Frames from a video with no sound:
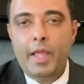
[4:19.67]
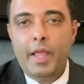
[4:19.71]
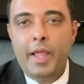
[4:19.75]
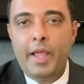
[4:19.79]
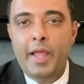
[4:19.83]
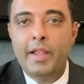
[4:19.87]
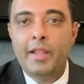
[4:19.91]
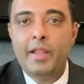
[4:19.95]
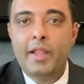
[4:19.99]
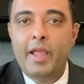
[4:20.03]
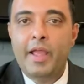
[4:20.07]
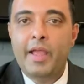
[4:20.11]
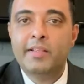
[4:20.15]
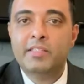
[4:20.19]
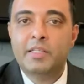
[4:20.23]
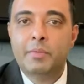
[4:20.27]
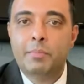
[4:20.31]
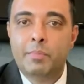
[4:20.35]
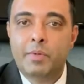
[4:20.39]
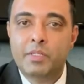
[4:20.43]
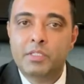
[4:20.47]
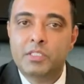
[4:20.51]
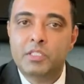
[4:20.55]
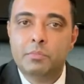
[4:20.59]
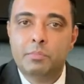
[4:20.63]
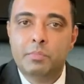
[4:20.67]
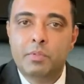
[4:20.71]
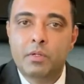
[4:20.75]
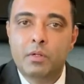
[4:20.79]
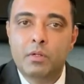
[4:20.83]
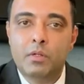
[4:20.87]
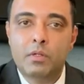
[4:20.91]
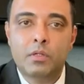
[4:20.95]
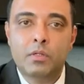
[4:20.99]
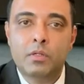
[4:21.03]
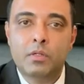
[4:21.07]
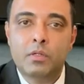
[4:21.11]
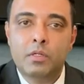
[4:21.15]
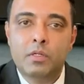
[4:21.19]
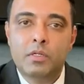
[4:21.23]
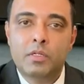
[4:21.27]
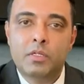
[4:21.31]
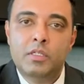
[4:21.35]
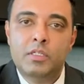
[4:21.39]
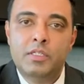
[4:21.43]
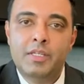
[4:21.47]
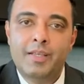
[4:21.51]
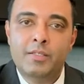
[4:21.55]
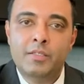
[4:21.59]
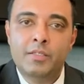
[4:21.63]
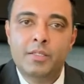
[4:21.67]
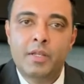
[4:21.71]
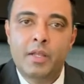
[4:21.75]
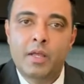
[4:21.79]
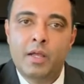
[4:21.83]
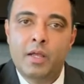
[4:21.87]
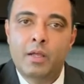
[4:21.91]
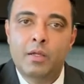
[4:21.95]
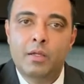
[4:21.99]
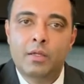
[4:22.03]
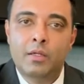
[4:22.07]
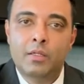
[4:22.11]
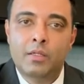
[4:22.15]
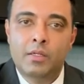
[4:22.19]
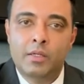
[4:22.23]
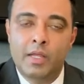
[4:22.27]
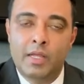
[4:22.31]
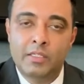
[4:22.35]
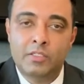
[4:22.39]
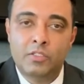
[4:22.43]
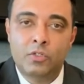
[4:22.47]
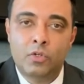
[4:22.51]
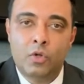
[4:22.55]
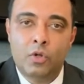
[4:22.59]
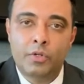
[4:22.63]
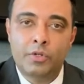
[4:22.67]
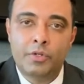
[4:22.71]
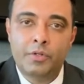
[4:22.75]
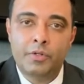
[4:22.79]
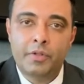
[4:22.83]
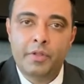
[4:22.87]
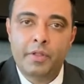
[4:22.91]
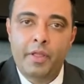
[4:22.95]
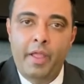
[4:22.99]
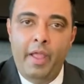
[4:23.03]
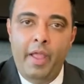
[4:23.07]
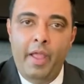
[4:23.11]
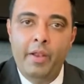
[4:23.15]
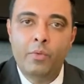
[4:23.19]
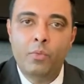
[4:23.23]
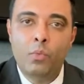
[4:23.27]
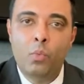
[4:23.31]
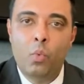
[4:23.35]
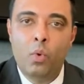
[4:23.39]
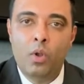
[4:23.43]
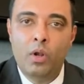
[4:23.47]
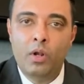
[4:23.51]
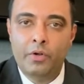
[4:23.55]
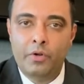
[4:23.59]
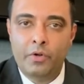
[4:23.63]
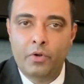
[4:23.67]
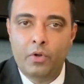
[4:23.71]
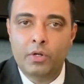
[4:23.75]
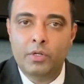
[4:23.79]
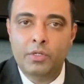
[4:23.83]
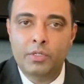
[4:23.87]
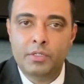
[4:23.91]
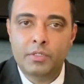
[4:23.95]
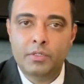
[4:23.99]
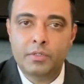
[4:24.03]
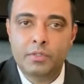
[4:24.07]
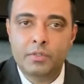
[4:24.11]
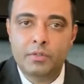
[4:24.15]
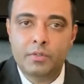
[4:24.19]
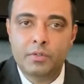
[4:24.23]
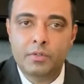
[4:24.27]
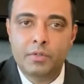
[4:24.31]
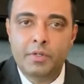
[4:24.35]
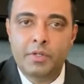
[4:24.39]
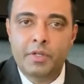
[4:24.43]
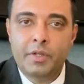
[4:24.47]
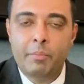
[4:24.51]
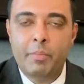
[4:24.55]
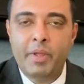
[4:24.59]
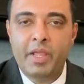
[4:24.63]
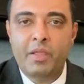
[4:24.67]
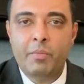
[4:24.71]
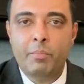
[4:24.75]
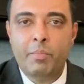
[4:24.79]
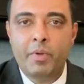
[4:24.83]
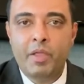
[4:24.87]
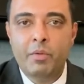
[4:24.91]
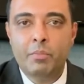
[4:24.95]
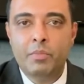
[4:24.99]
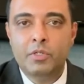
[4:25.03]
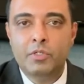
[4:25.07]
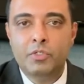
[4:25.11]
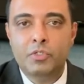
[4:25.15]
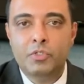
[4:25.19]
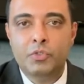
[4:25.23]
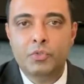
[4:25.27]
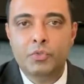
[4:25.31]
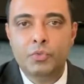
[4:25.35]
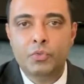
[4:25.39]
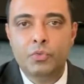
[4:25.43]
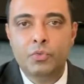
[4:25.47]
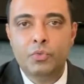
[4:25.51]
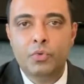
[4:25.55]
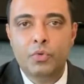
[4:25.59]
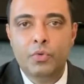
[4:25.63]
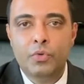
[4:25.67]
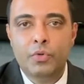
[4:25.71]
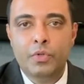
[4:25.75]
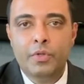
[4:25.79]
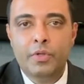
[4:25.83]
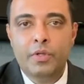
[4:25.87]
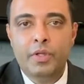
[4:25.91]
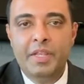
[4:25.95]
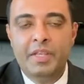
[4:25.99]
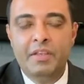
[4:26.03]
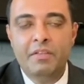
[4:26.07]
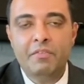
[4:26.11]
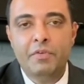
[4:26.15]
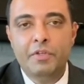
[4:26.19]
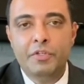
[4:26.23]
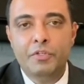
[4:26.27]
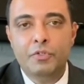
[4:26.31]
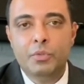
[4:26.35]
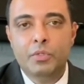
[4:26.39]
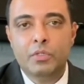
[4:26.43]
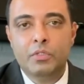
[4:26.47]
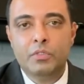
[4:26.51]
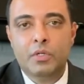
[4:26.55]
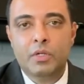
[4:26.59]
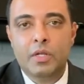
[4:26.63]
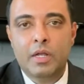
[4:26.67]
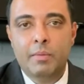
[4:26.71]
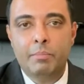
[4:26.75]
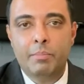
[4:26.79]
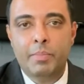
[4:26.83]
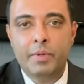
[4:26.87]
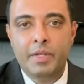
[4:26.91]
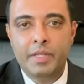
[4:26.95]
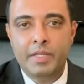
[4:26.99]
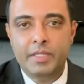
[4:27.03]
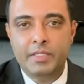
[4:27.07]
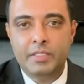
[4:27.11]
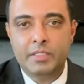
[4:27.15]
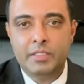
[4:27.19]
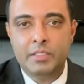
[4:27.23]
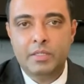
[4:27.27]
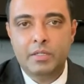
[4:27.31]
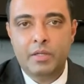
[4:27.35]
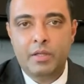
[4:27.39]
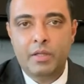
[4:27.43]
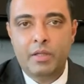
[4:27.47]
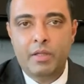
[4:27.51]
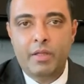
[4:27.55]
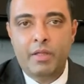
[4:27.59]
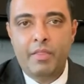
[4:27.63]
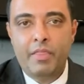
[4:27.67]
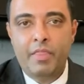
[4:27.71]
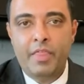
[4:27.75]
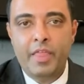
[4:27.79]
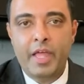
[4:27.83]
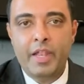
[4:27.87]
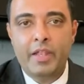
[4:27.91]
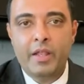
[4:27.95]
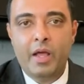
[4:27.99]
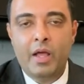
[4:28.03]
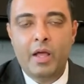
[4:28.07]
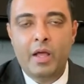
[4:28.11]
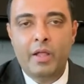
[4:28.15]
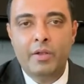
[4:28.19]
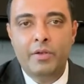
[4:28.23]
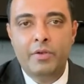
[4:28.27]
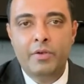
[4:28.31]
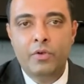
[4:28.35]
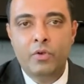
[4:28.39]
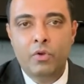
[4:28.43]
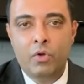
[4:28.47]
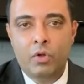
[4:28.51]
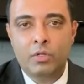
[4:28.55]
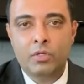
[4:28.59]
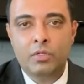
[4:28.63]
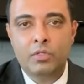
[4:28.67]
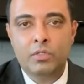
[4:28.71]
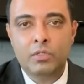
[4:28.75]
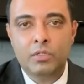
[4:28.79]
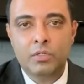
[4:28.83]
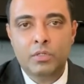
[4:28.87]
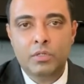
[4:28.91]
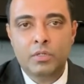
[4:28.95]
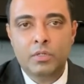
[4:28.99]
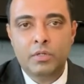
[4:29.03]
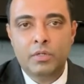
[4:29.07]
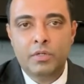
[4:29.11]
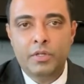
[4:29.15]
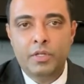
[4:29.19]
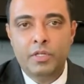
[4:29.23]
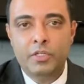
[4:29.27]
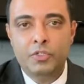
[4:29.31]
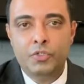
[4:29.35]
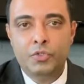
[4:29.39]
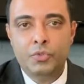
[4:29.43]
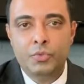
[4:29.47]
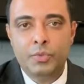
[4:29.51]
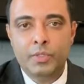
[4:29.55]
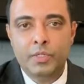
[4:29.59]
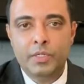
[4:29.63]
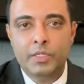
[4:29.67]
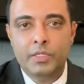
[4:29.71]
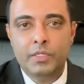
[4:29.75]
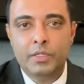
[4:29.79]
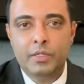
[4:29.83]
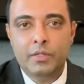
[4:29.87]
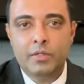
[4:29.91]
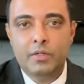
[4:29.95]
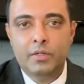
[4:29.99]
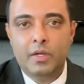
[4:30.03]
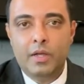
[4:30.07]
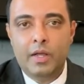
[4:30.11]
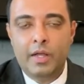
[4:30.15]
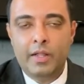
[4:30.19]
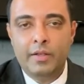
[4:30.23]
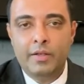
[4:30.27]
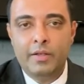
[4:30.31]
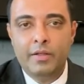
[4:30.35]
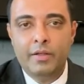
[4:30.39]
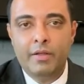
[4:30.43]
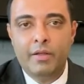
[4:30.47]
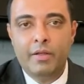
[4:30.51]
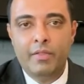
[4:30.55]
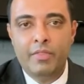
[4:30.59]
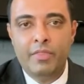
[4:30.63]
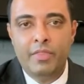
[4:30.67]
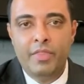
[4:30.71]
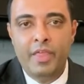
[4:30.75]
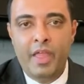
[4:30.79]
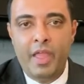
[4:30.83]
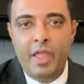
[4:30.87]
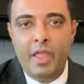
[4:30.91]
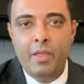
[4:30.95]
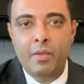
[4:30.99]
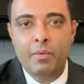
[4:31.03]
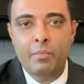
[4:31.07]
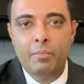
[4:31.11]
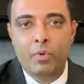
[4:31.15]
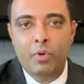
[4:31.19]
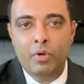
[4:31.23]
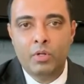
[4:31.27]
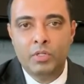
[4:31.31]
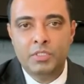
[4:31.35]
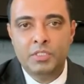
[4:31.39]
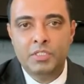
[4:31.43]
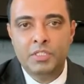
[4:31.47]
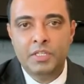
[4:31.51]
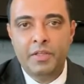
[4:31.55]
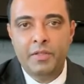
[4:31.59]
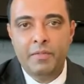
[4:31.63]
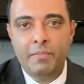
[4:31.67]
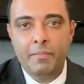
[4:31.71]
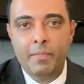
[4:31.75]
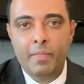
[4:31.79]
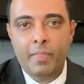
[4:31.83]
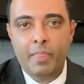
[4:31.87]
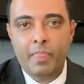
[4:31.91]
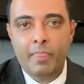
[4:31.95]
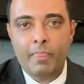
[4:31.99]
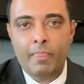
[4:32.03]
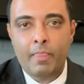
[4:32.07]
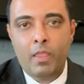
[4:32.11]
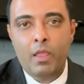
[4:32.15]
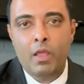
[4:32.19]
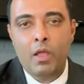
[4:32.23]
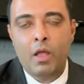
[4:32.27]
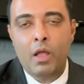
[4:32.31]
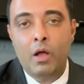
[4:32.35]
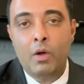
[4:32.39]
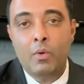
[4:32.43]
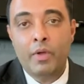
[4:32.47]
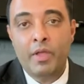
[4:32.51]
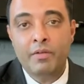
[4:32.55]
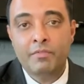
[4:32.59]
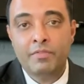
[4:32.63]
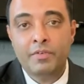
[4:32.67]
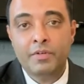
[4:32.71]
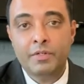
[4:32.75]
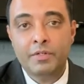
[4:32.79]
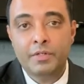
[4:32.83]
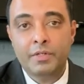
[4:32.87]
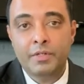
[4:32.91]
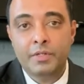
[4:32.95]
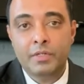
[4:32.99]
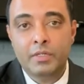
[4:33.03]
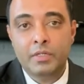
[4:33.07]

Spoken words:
and as a principle, SASRIA does not and will not make payment to individuals or companies that are not insured under the policy. However,